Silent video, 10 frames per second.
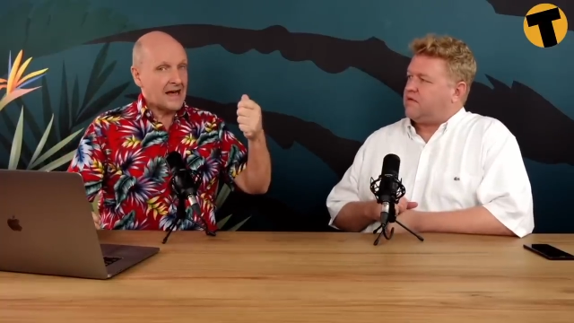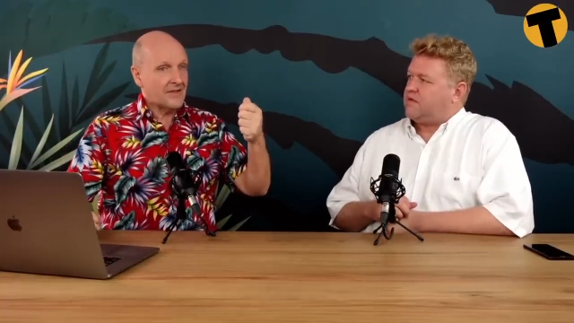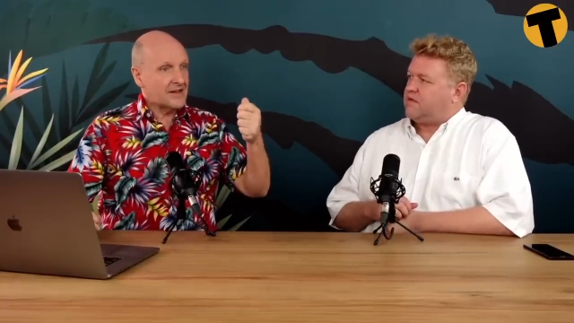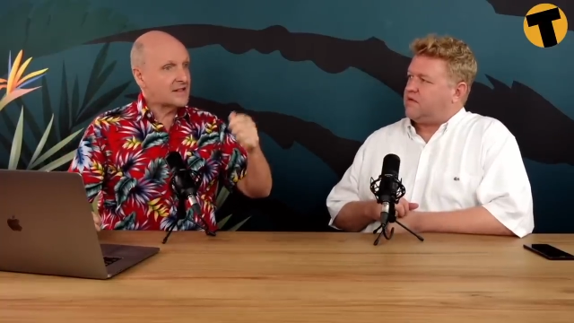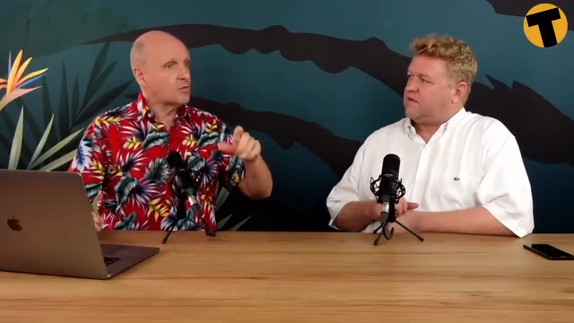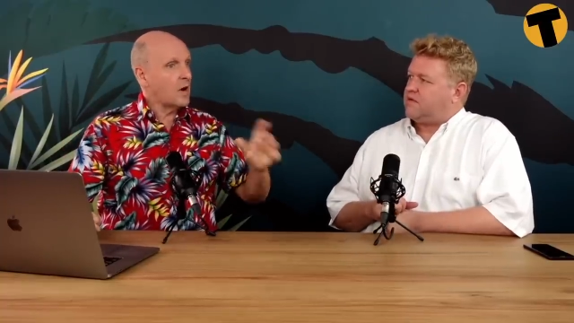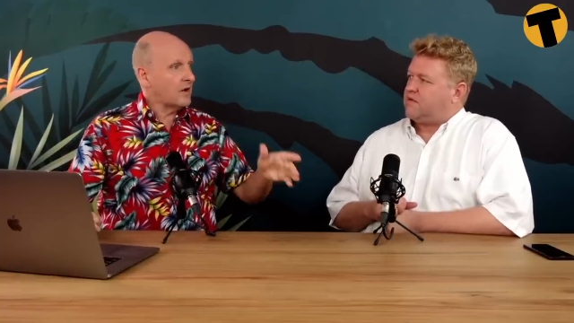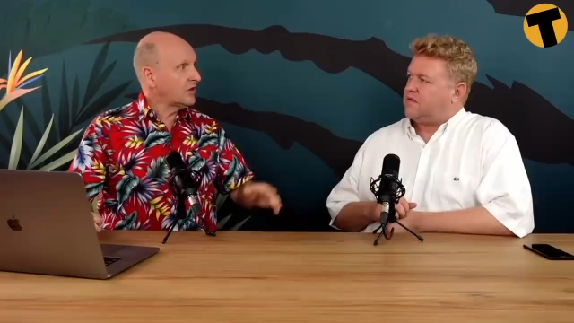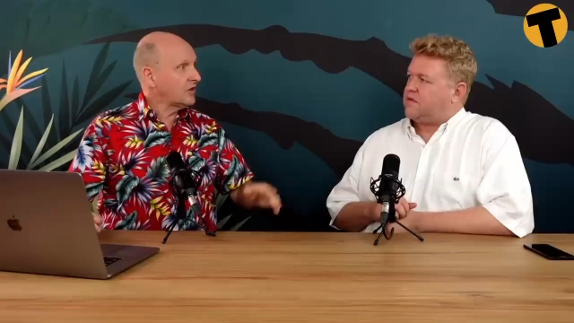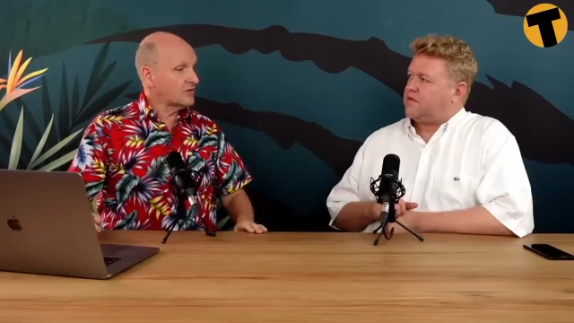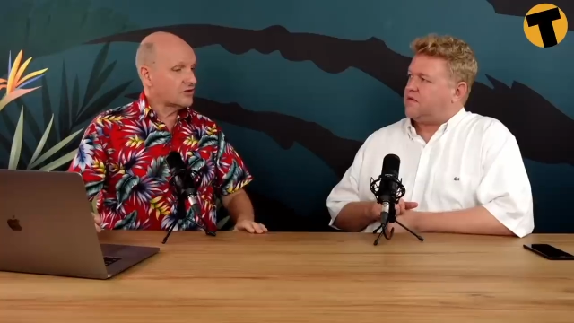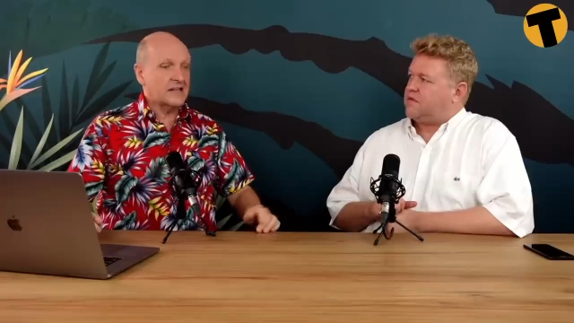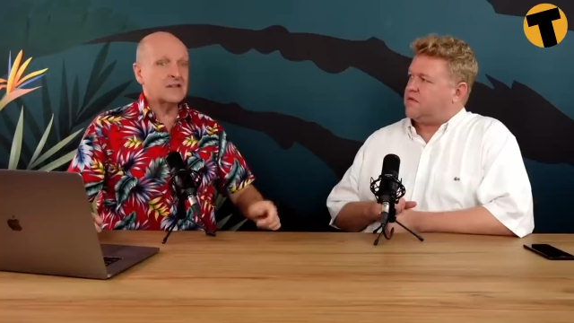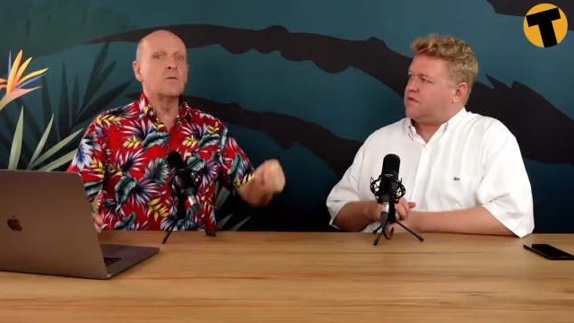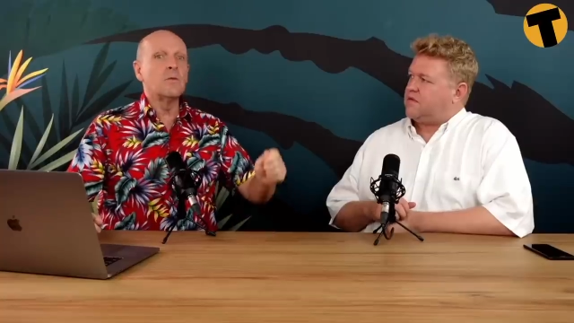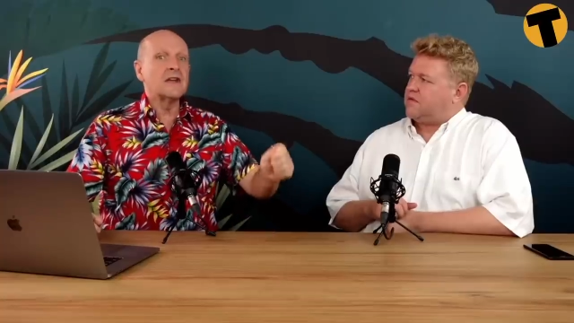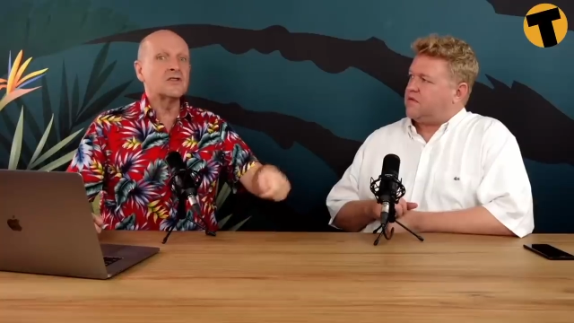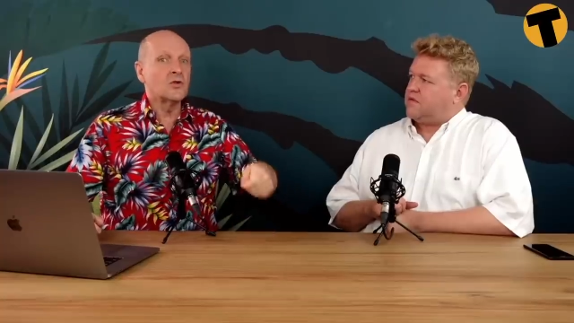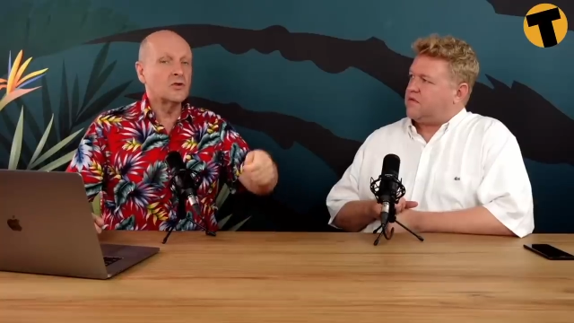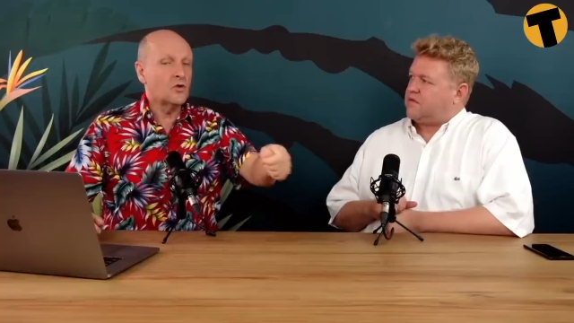Speaker 1: Uh, they said, where are you going to next? We'll
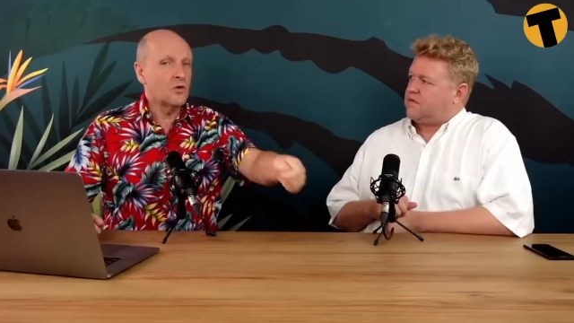make sure